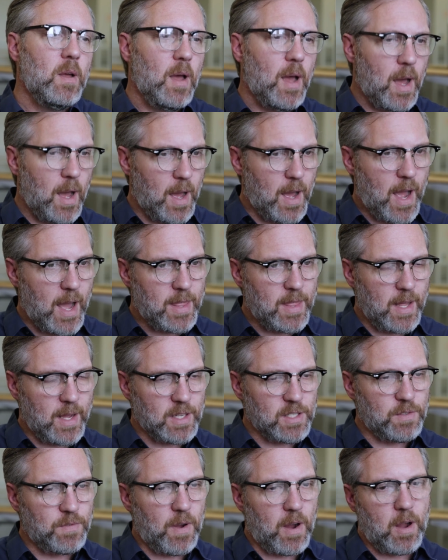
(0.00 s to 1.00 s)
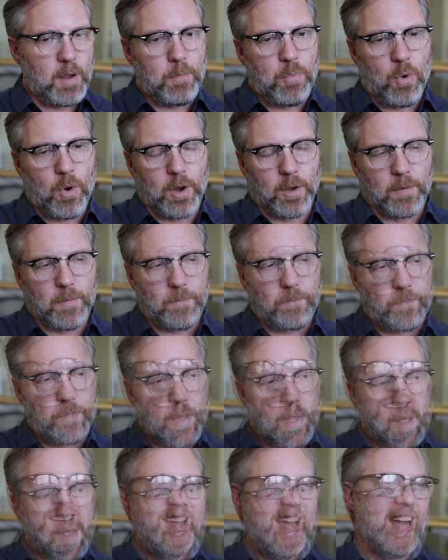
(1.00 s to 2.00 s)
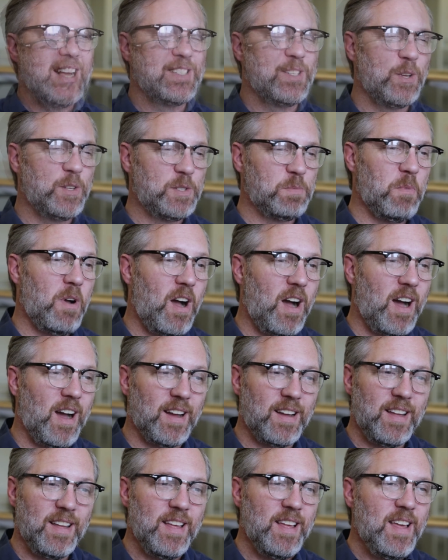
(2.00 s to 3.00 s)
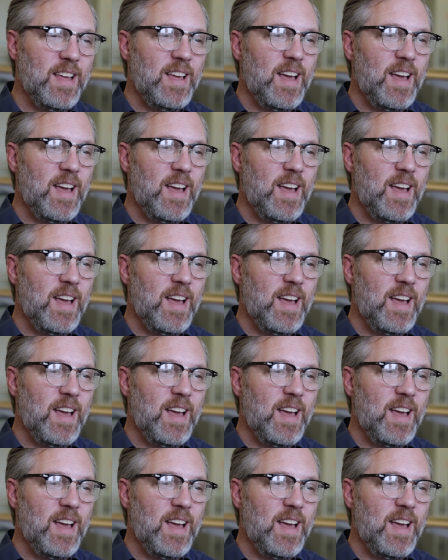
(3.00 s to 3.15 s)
I think is very important. Yeah, so smog.